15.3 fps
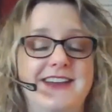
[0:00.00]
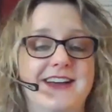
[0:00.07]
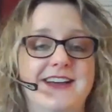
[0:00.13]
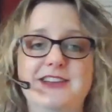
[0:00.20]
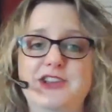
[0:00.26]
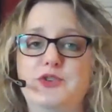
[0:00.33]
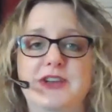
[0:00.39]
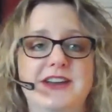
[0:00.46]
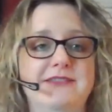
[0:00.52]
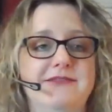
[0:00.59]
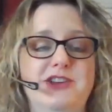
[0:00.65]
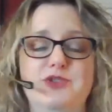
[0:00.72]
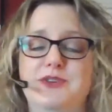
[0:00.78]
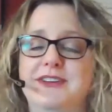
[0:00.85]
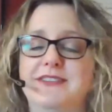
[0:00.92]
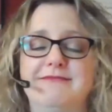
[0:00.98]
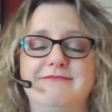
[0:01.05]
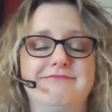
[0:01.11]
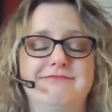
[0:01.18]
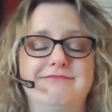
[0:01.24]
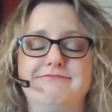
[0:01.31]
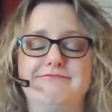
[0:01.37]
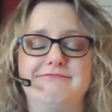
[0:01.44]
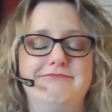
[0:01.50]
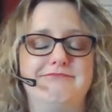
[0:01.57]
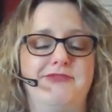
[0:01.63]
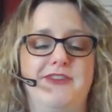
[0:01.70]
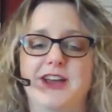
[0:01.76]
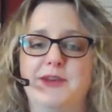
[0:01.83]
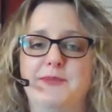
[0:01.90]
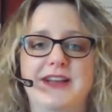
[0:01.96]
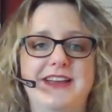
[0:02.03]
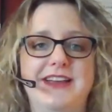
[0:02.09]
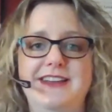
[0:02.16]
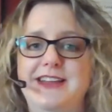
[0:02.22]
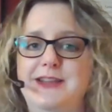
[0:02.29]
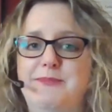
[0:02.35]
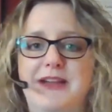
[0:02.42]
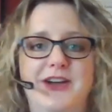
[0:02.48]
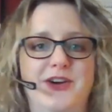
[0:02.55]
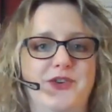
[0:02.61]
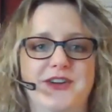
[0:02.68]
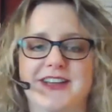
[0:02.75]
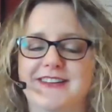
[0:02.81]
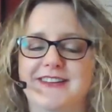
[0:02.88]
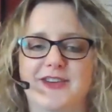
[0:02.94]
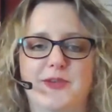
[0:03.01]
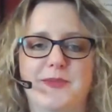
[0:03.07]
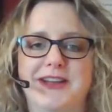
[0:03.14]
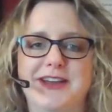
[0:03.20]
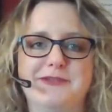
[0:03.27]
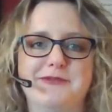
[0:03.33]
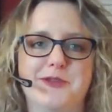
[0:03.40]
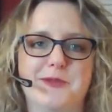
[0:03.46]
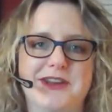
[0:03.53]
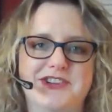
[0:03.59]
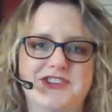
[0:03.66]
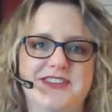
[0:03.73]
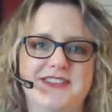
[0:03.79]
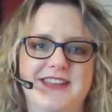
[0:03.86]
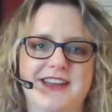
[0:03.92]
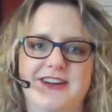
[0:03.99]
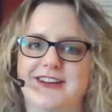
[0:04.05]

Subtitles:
you can find my email and all my information there,